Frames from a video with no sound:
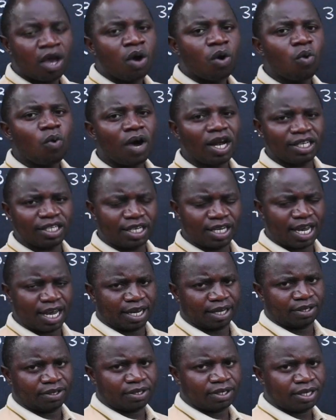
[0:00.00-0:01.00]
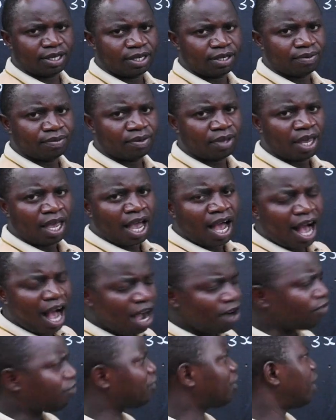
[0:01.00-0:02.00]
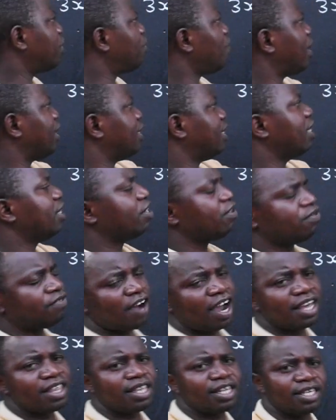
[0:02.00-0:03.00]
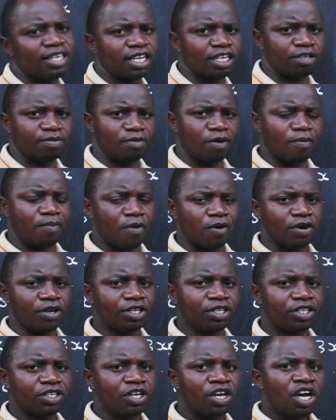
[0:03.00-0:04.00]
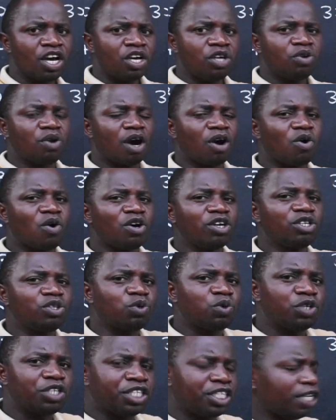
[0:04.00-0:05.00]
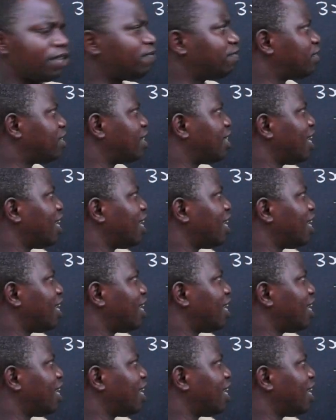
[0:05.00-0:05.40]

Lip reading: What next? After you identify the decimal point, you are going to shift